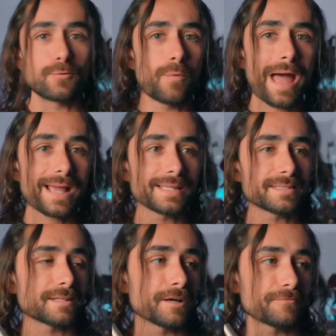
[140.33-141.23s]
wacky
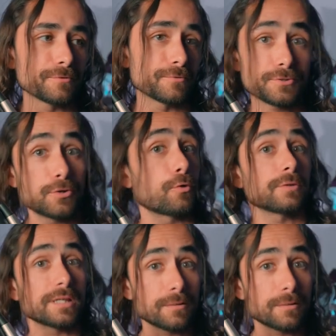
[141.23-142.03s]
stuff that was totally